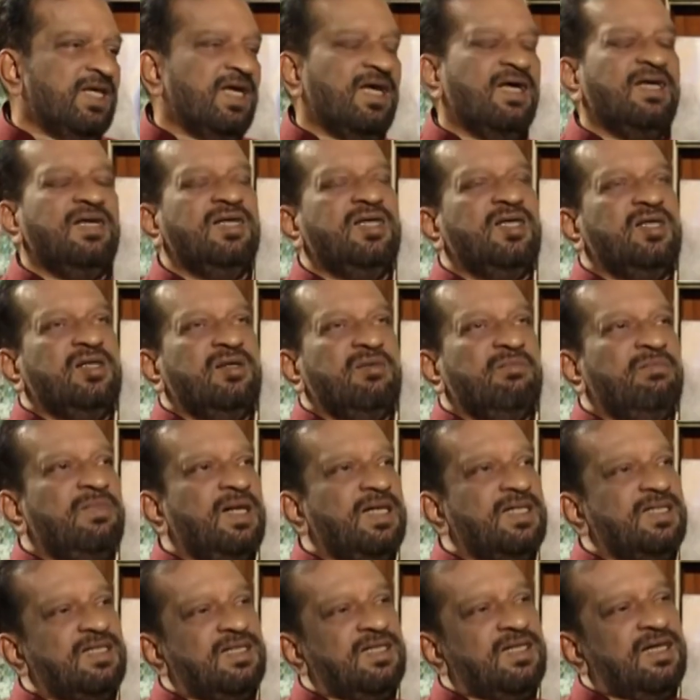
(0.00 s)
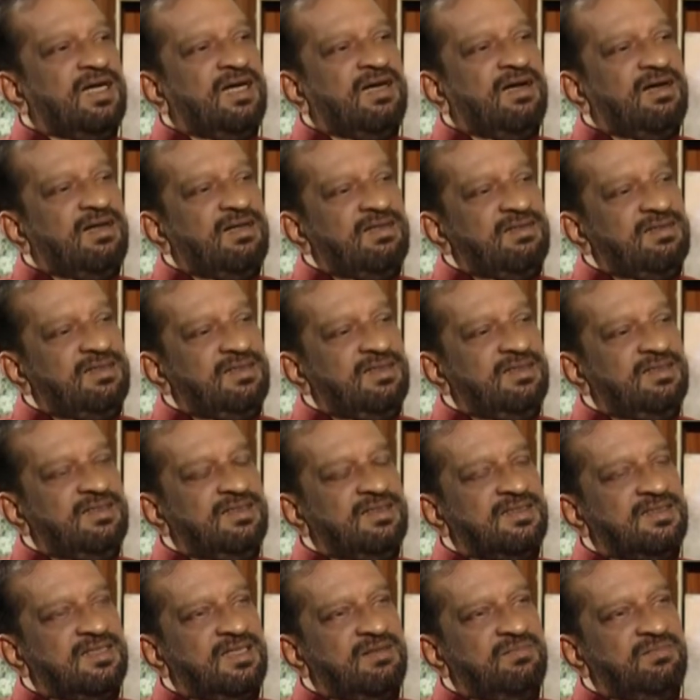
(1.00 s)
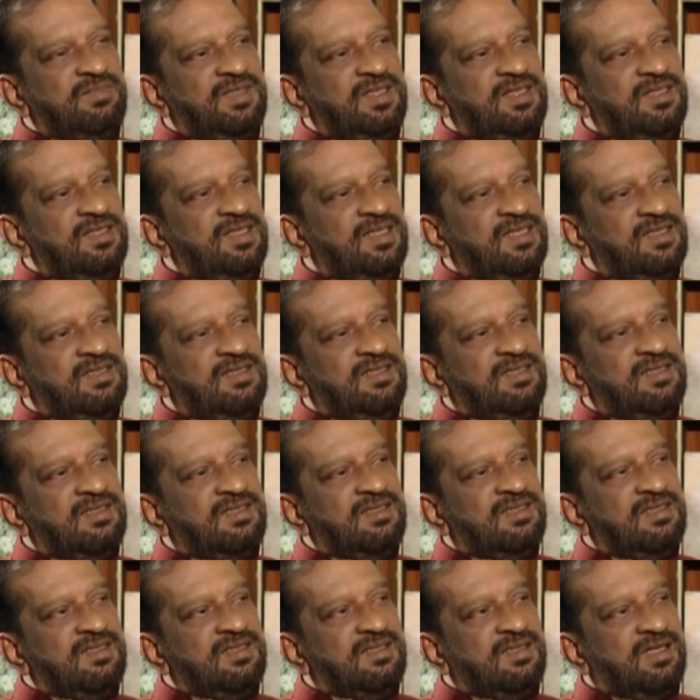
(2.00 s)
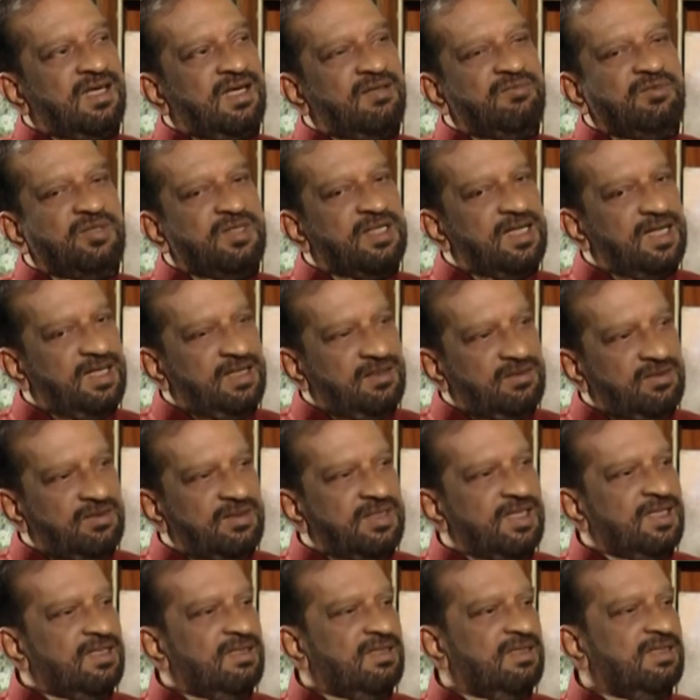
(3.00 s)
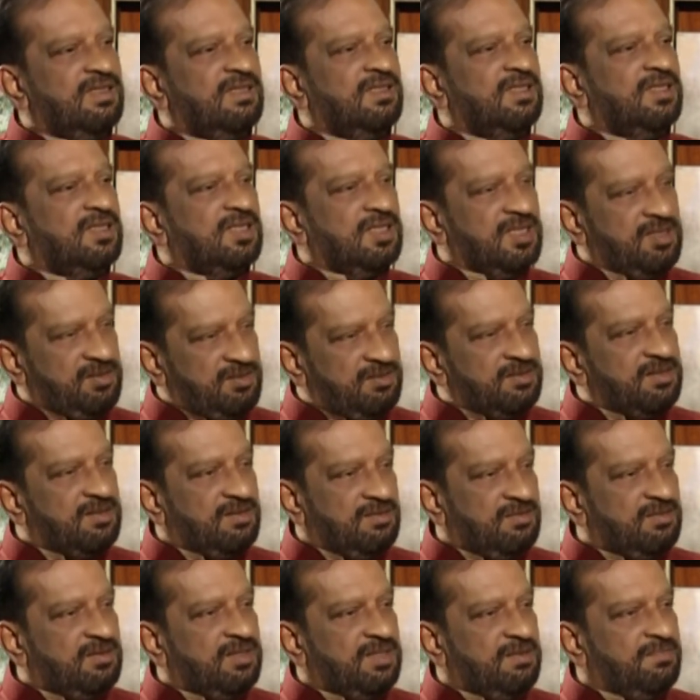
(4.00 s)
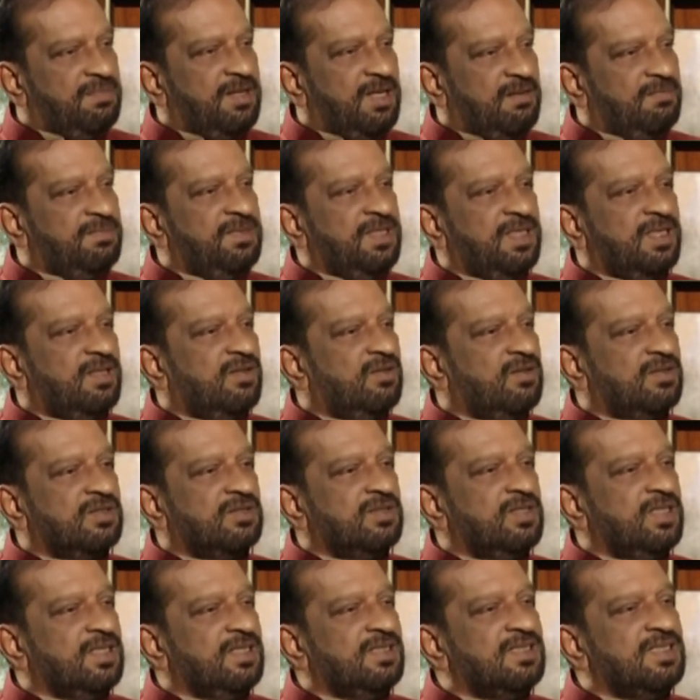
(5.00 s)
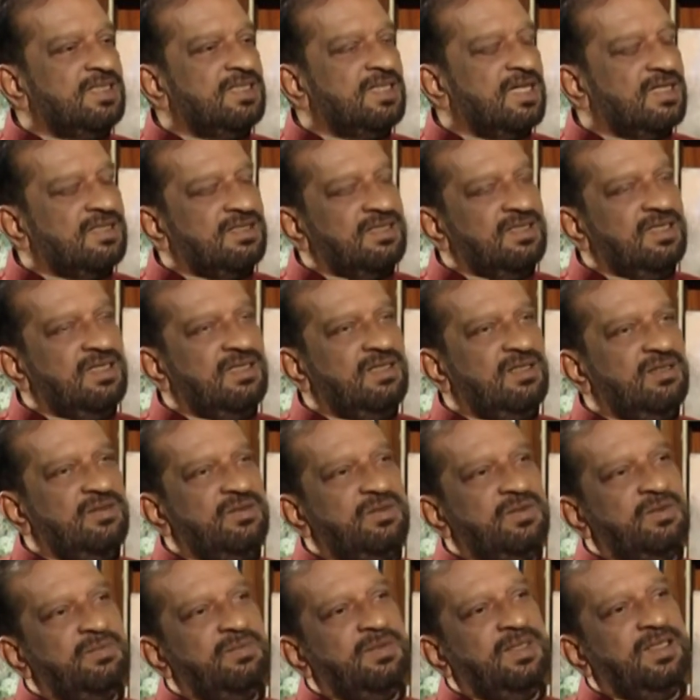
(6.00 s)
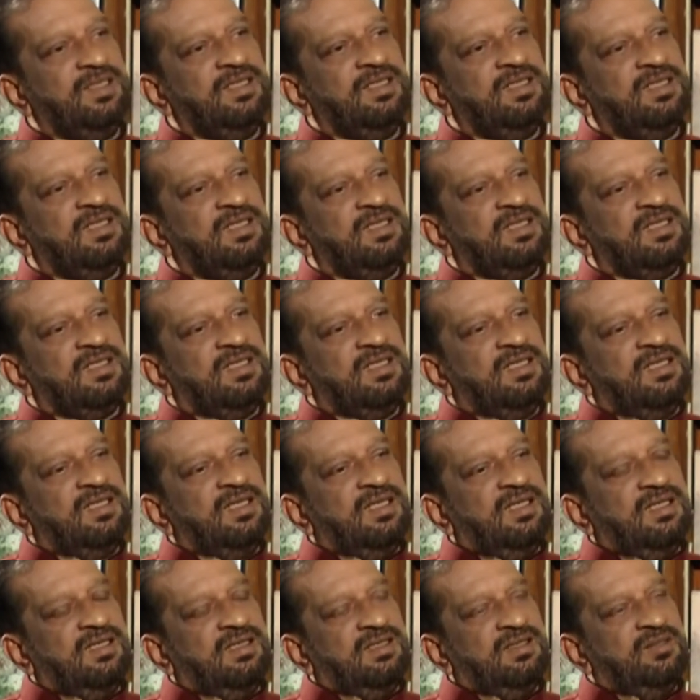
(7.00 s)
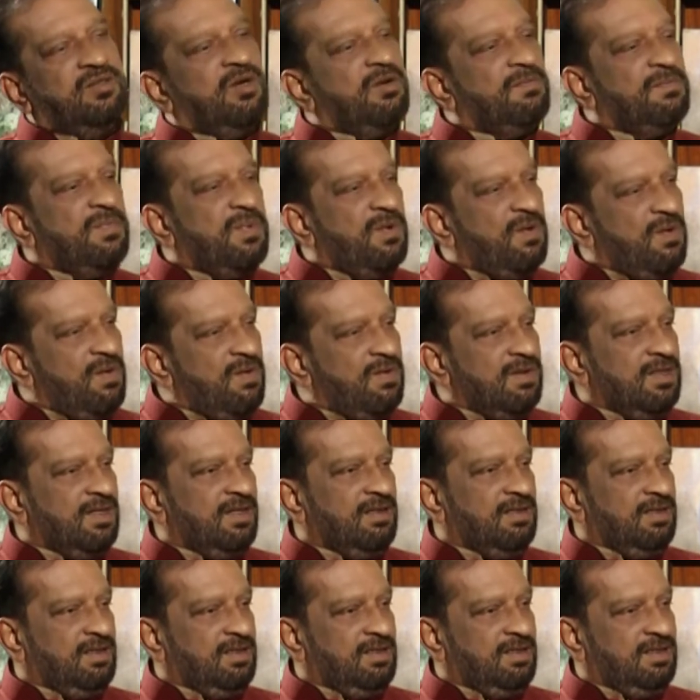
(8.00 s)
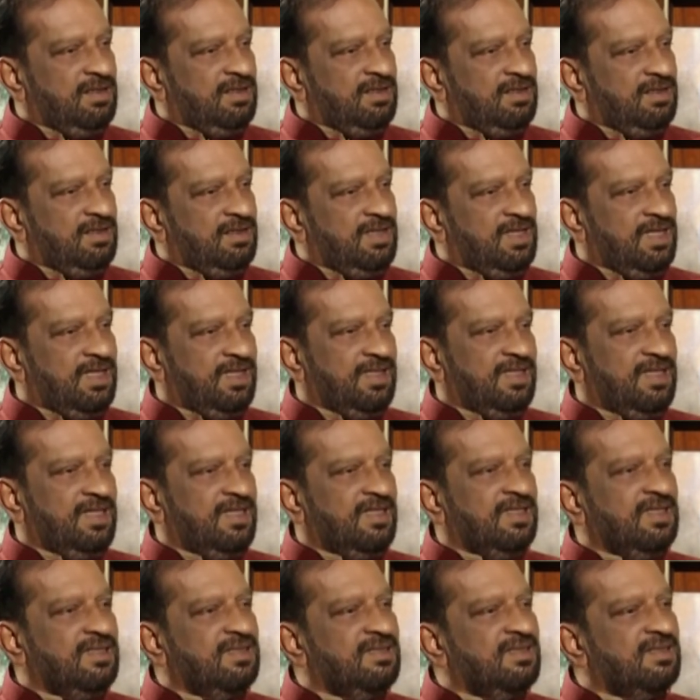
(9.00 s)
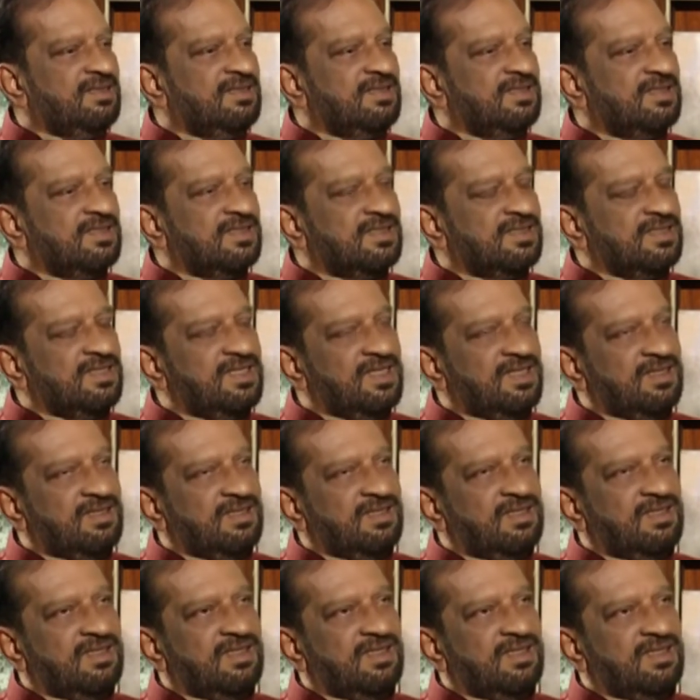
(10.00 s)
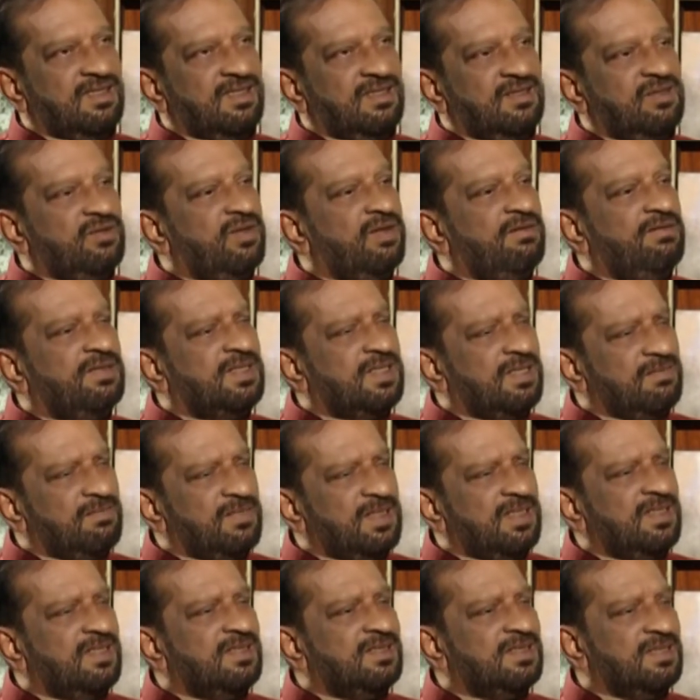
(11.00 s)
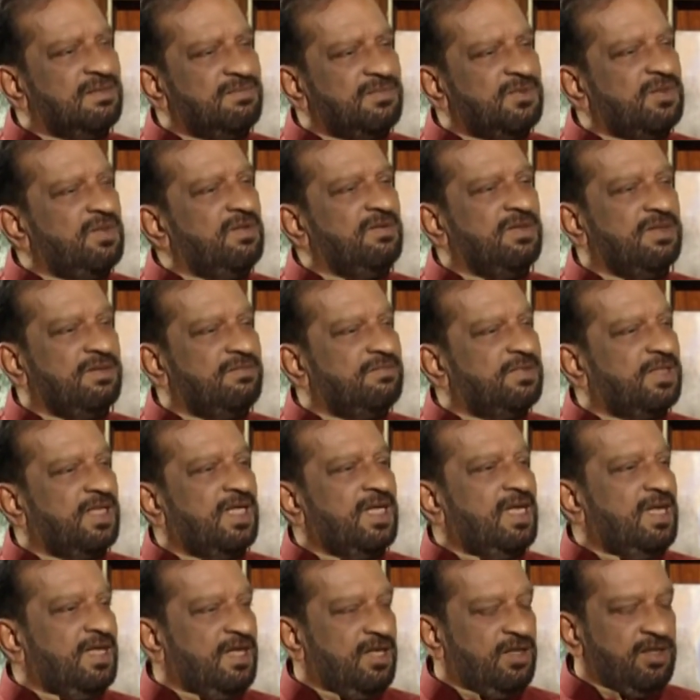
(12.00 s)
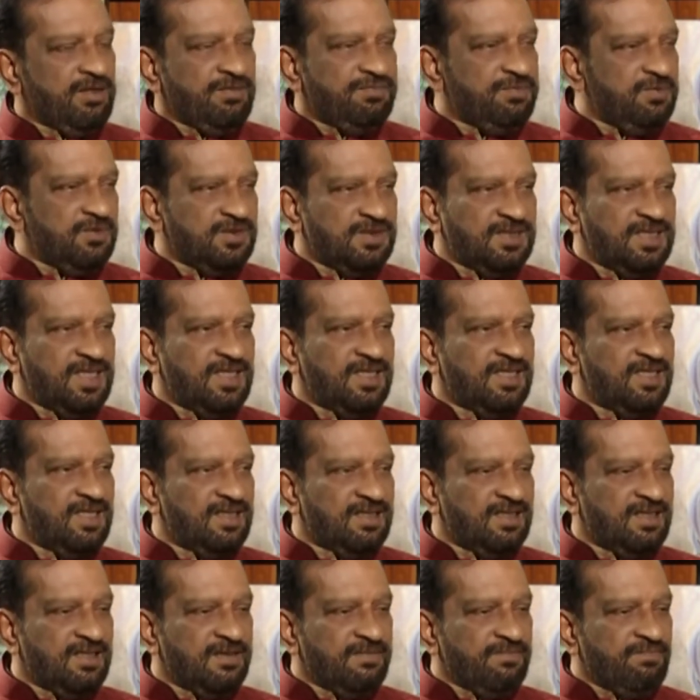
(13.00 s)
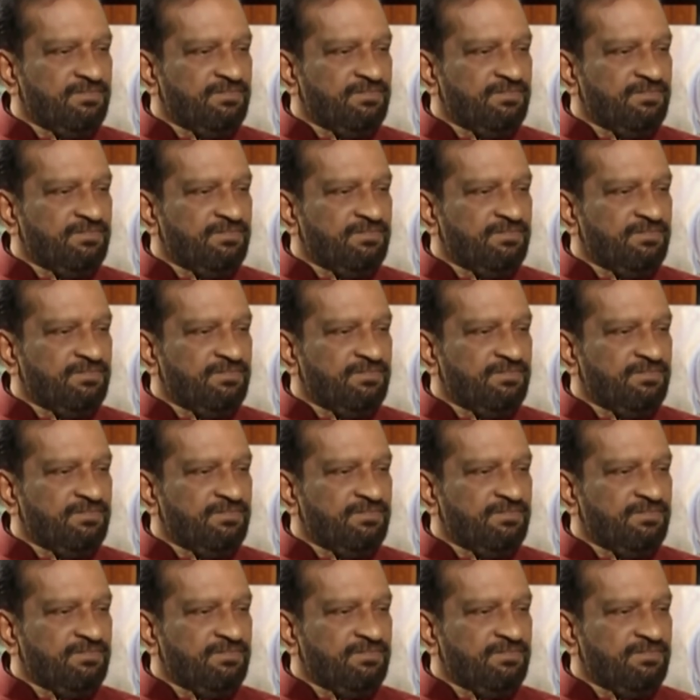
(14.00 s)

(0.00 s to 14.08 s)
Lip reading: Yeah, but art is something that I would like to tell the public also. It's nothing to do with you are born like that. It is just that you have a tremendous amount of confidence. Now, if you say that,